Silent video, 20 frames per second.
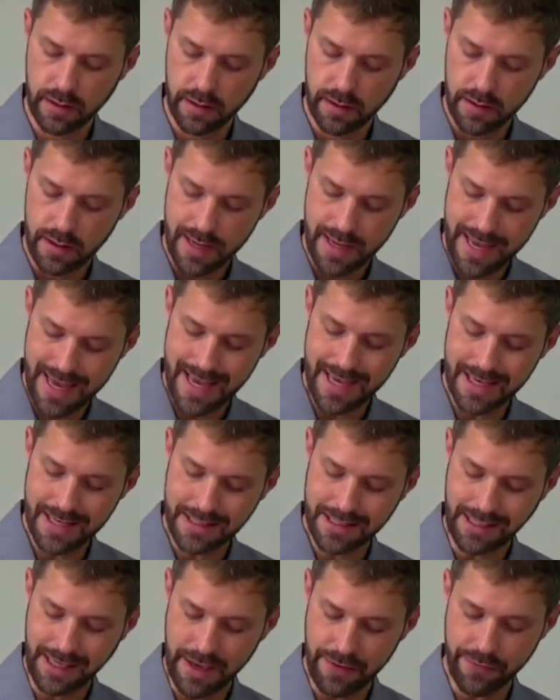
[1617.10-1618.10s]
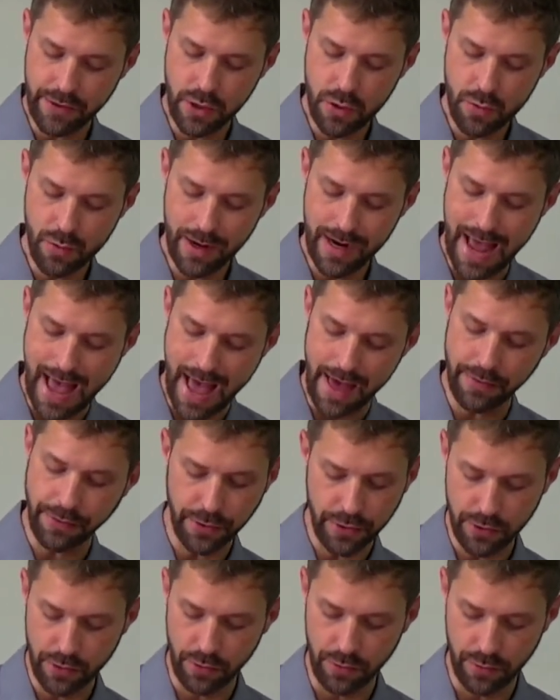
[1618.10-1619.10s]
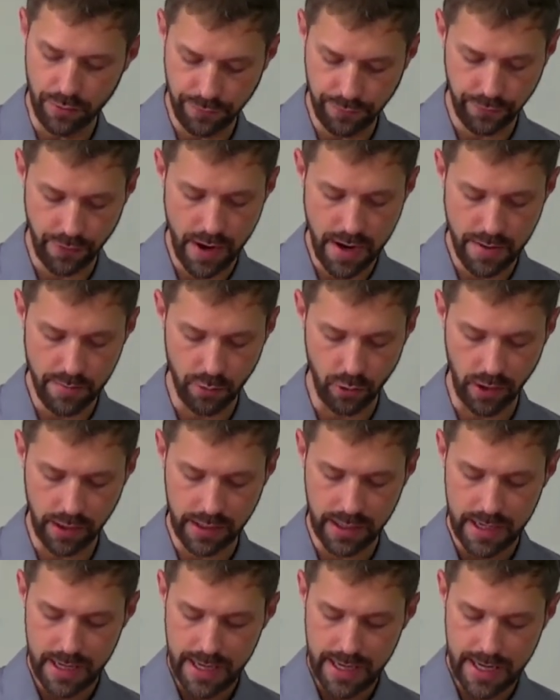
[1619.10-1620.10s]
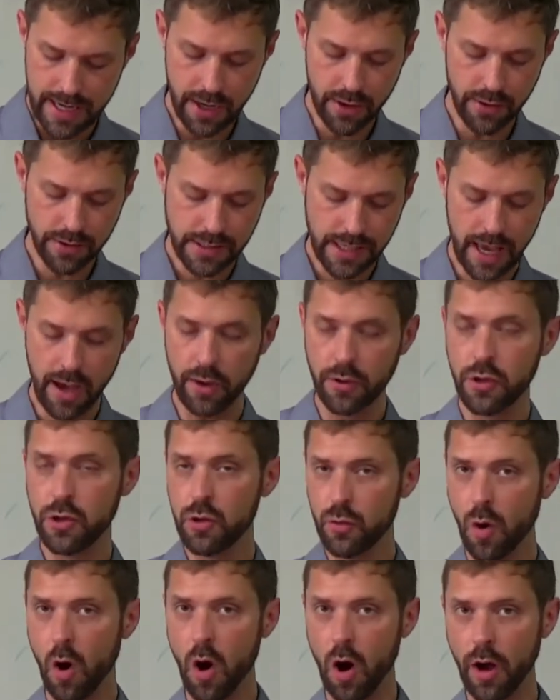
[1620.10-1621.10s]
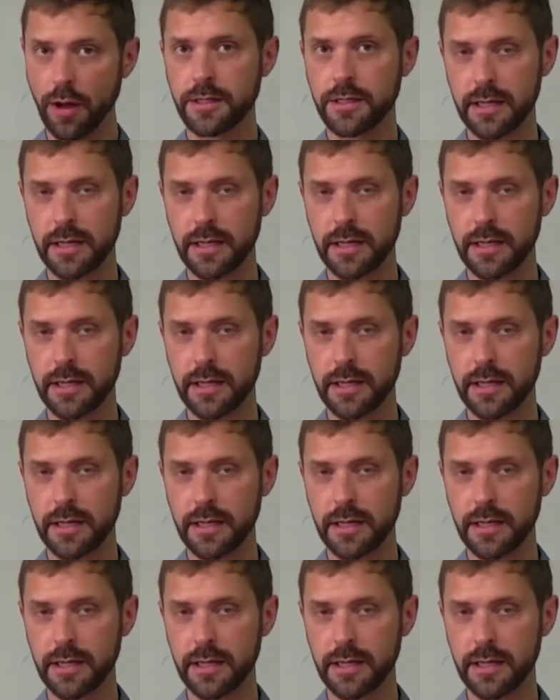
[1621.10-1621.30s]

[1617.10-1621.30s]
is giving you an ethical framework. Here's how you ought to